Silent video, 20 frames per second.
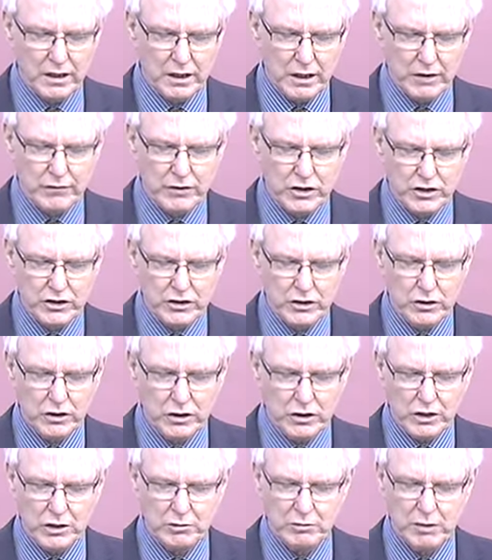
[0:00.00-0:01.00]
Our first song
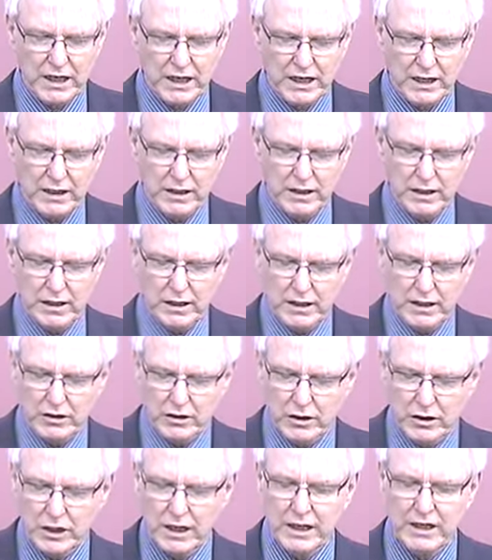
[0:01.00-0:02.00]
looks back
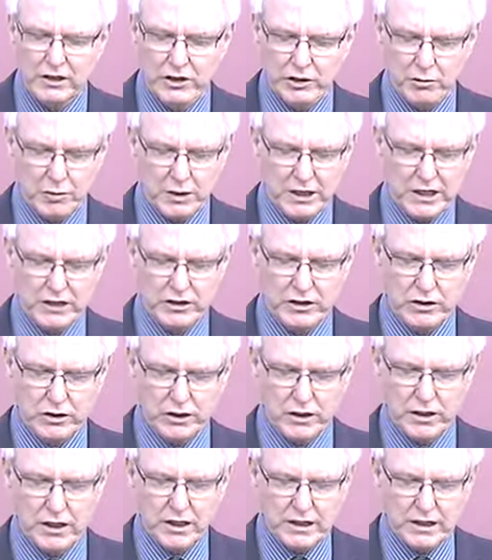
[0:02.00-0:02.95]
let us praise God.